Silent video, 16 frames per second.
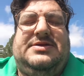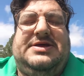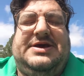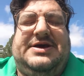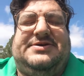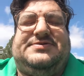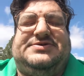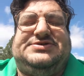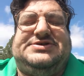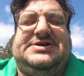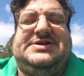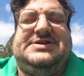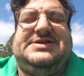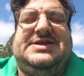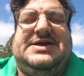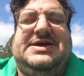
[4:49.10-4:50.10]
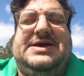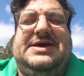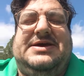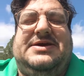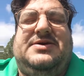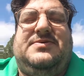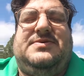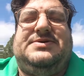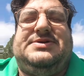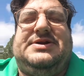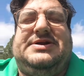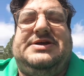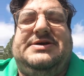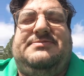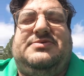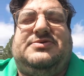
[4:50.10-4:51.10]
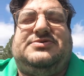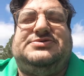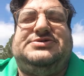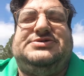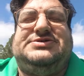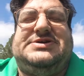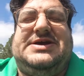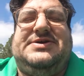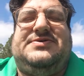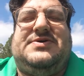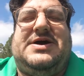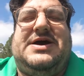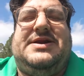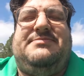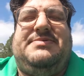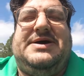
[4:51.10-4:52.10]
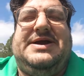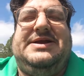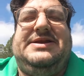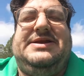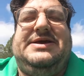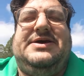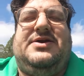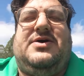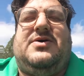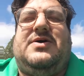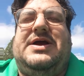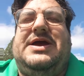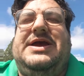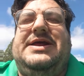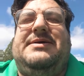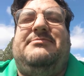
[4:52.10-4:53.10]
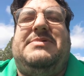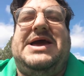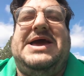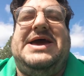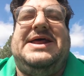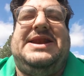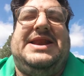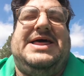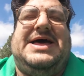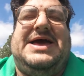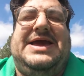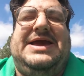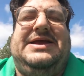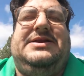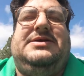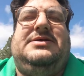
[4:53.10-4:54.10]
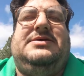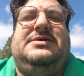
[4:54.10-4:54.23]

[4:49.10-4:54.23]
The interesting thing with the liberals is they try to paint the NRA in a bad light.